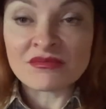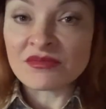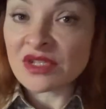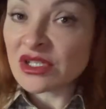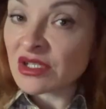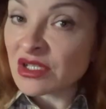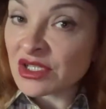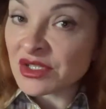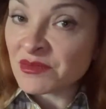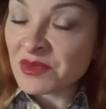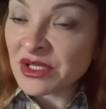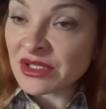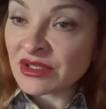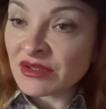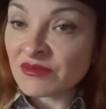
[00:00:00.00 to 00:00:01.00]
in his
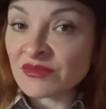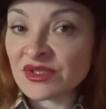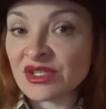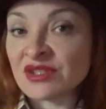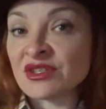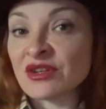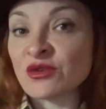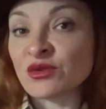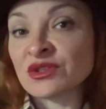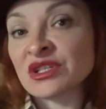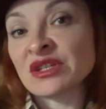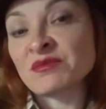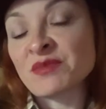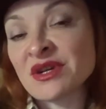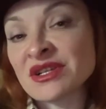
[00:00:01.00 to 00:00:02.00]
bid that the
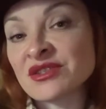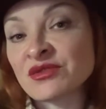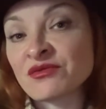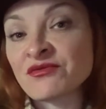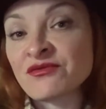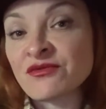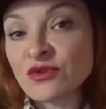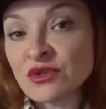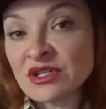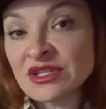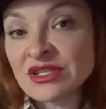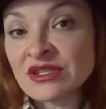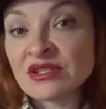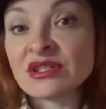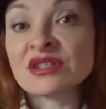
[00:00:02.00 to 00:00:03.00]
contract price of
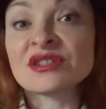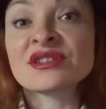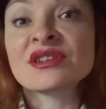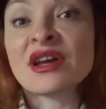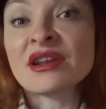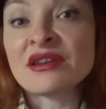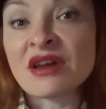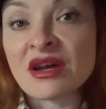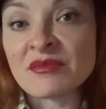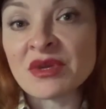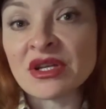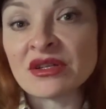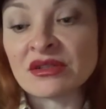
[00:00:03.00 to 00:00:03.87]
works is dynamic.